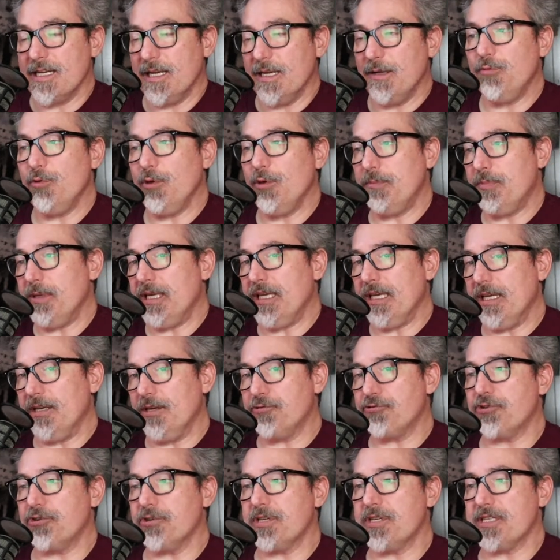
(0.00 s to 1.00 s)
it would be
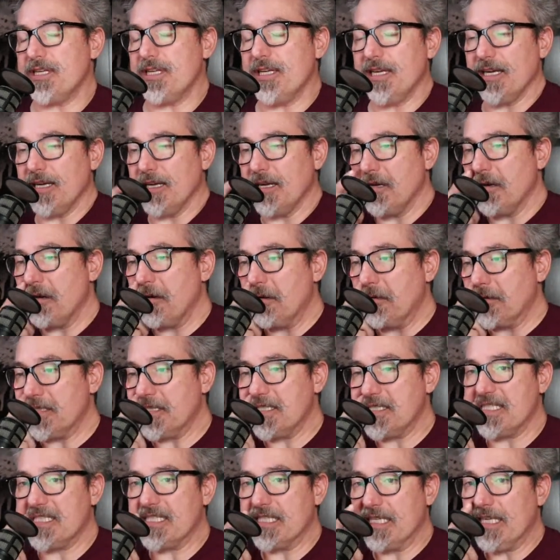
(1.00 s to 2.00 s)
interesting to
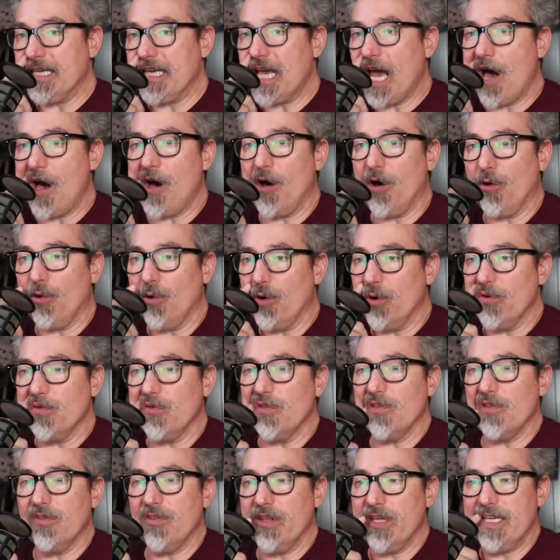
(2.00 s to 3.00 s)
see how
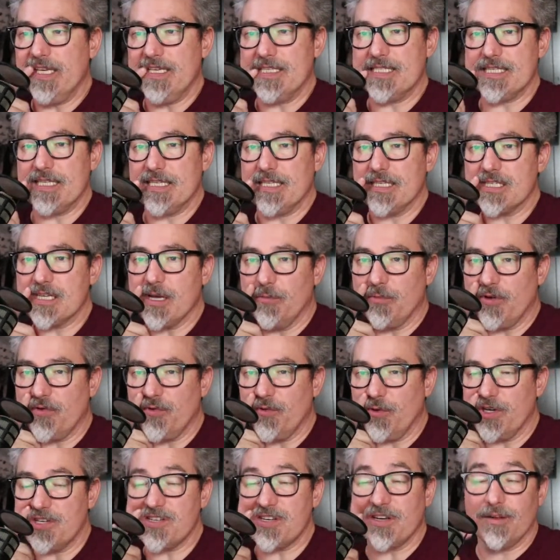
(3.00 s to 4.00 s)
these things come to
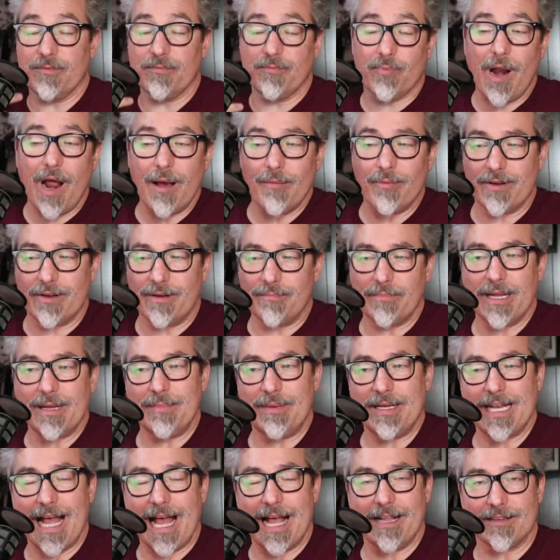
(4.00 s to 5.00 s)
fruition, and probably
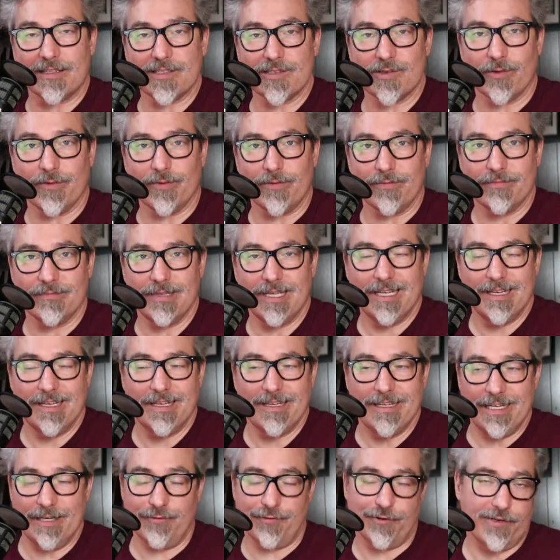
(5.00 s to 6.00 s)
maybe not so
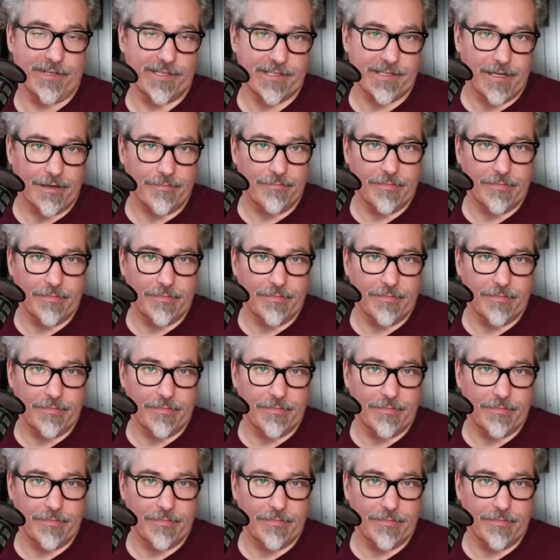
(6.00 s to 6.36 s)
interesting.